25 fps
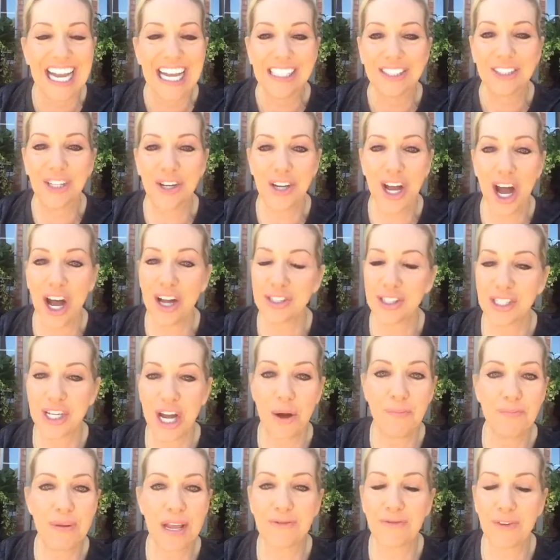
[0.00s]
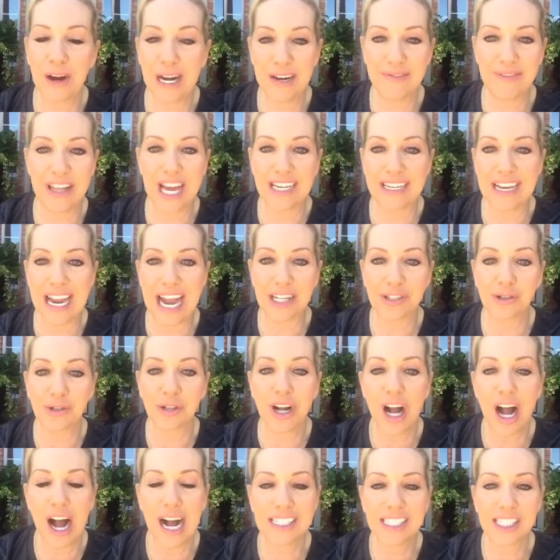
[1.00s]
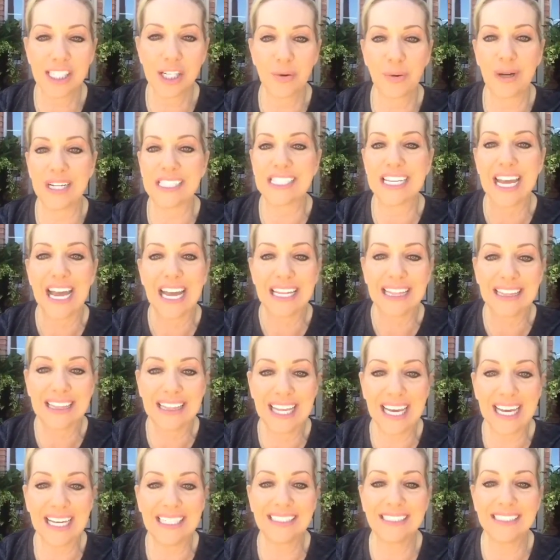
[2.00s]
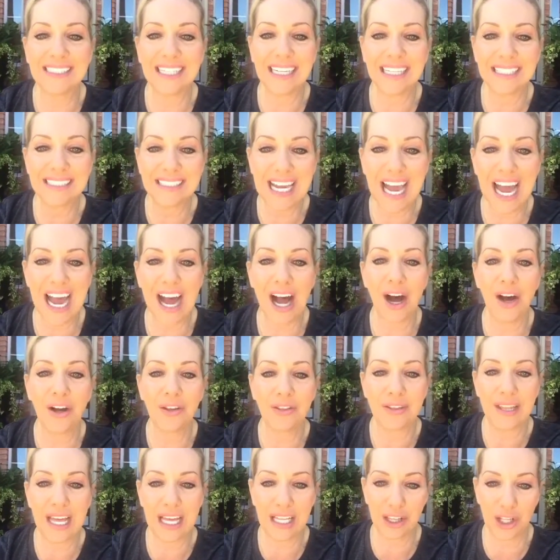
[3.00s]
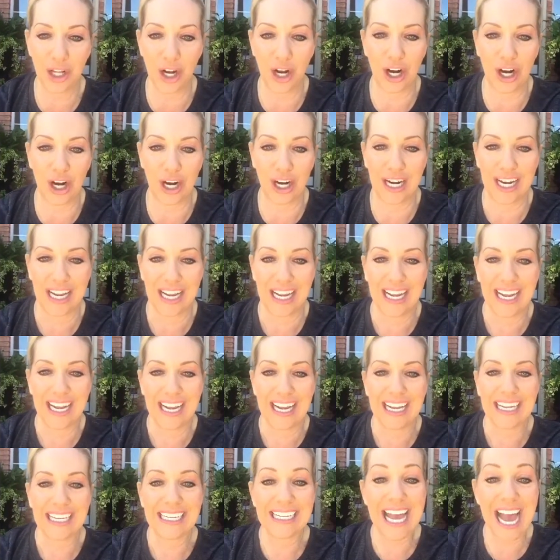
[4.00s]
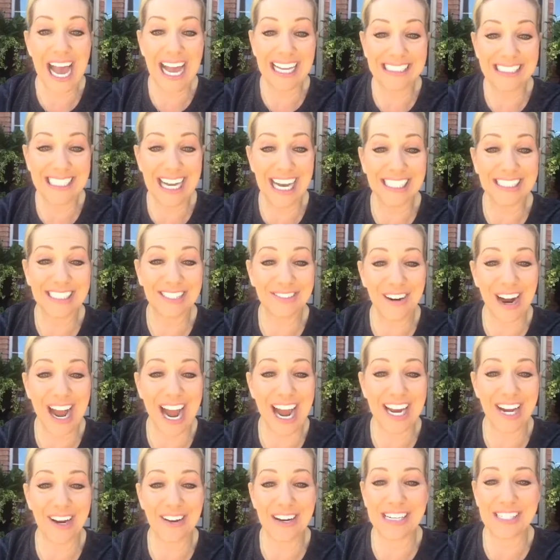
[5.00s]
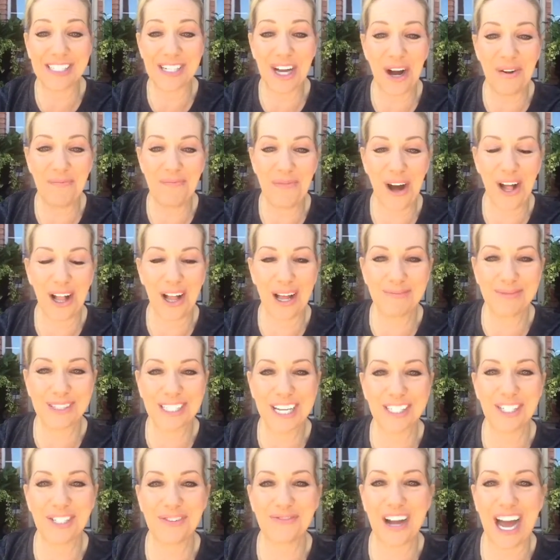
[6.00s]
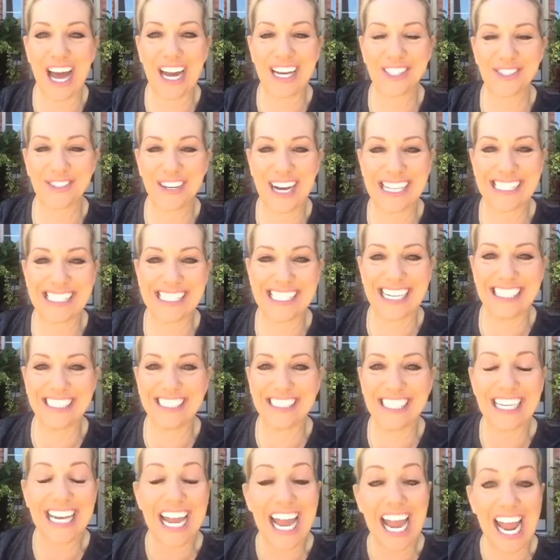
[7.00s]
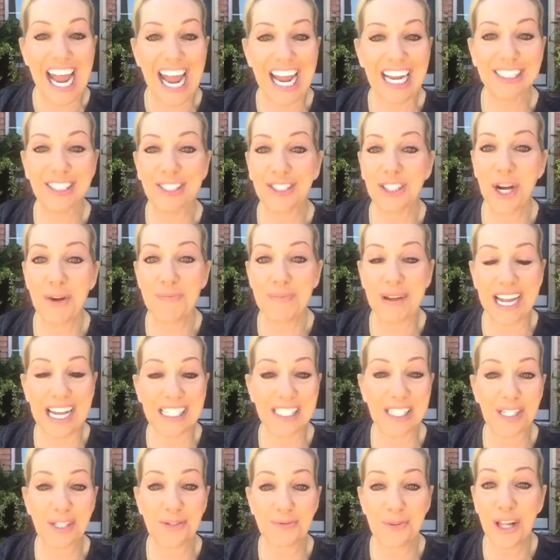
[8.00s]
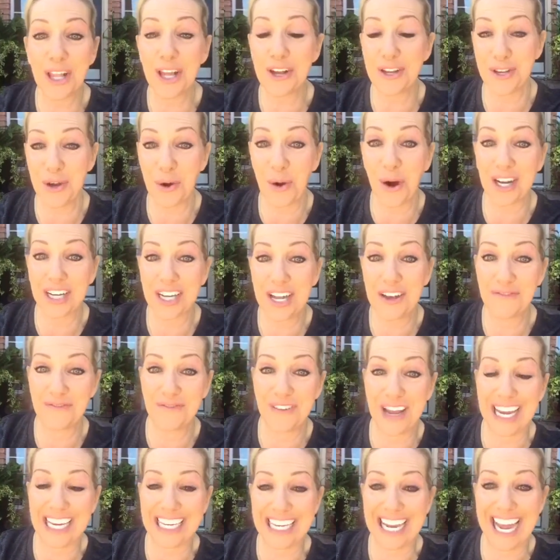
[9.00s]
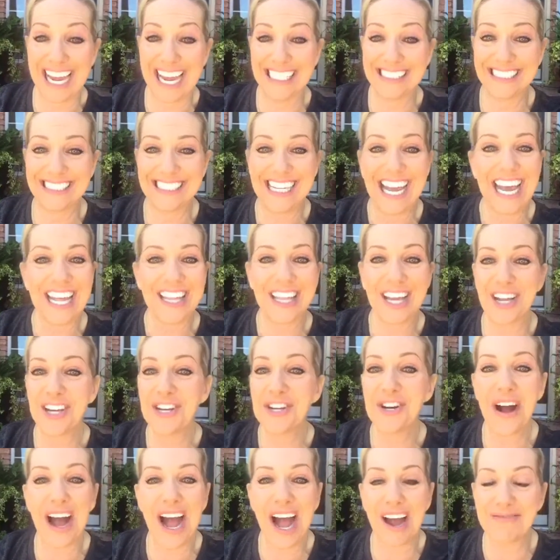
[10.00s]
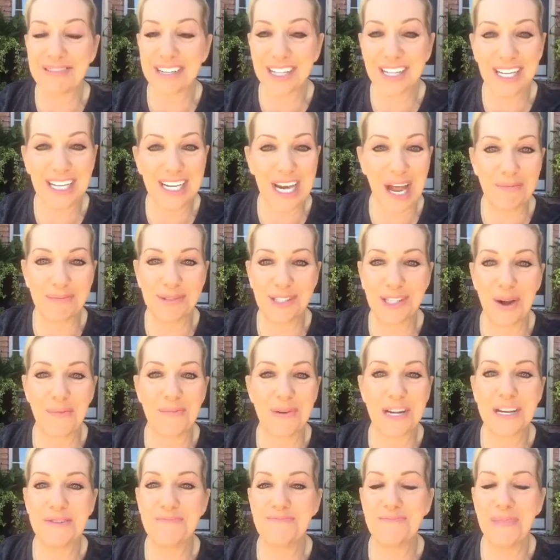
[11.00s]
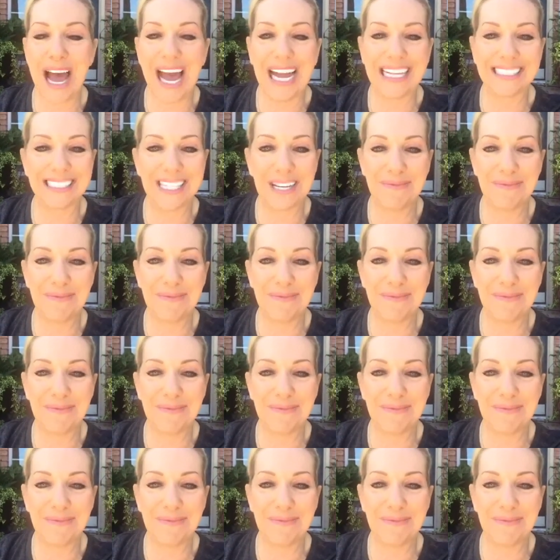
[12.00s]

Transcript: So y'all, don't be afraid of that natural consequence. This is how they learn. Yes, that's right. You're adult pull-ups because you've got to transition. It's true because it's really your convenience that you don't have to clean up so many mess.